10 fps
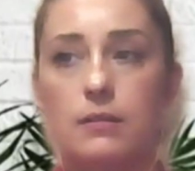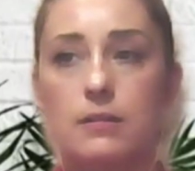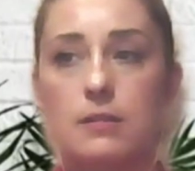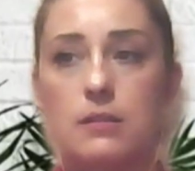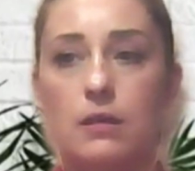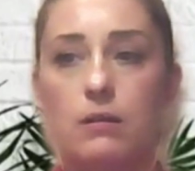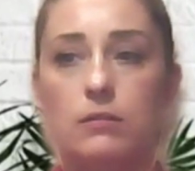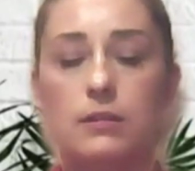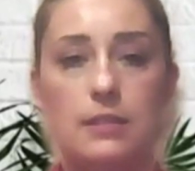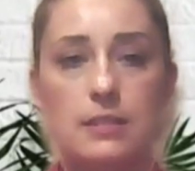So
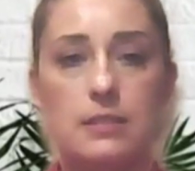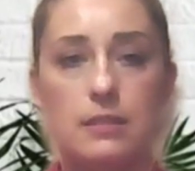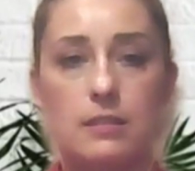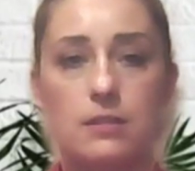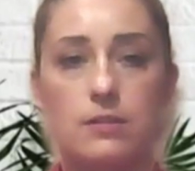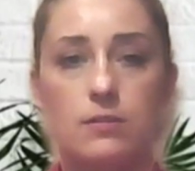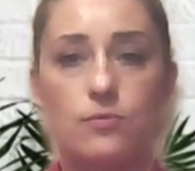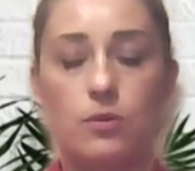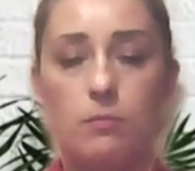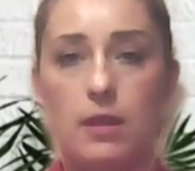the distance
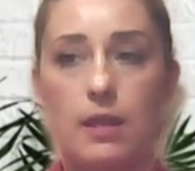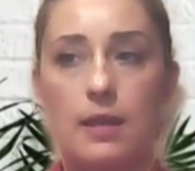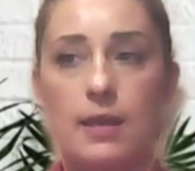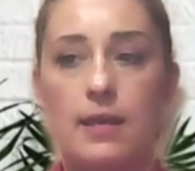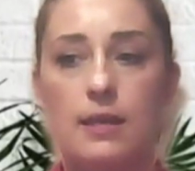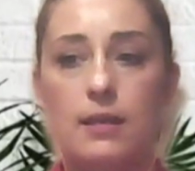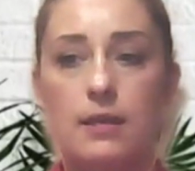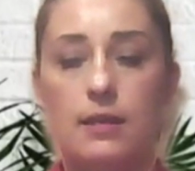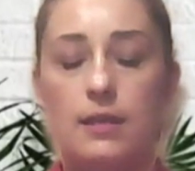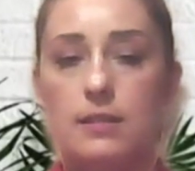for me,
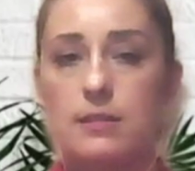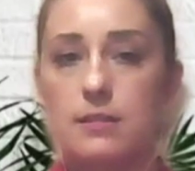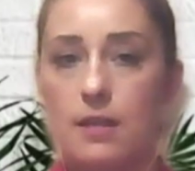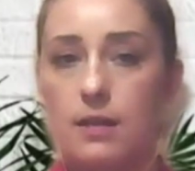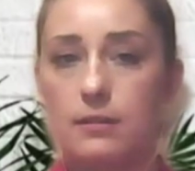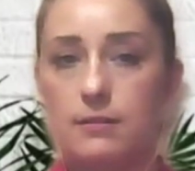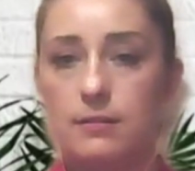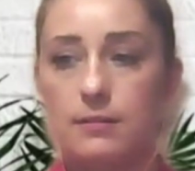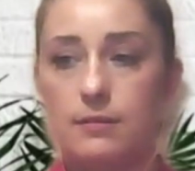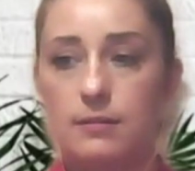it's not
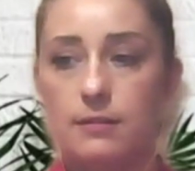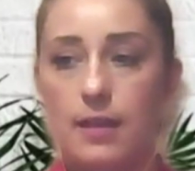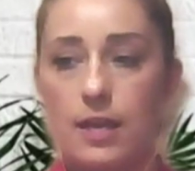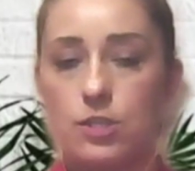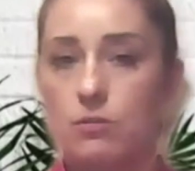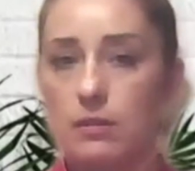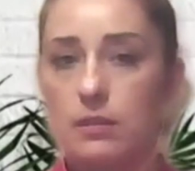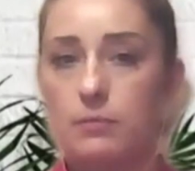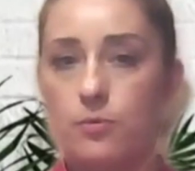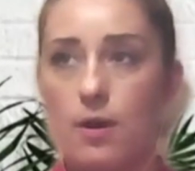actually
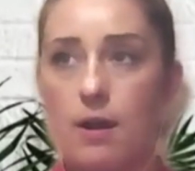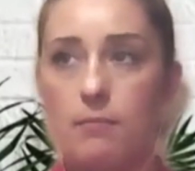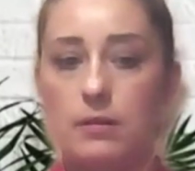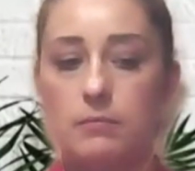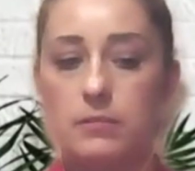the problem.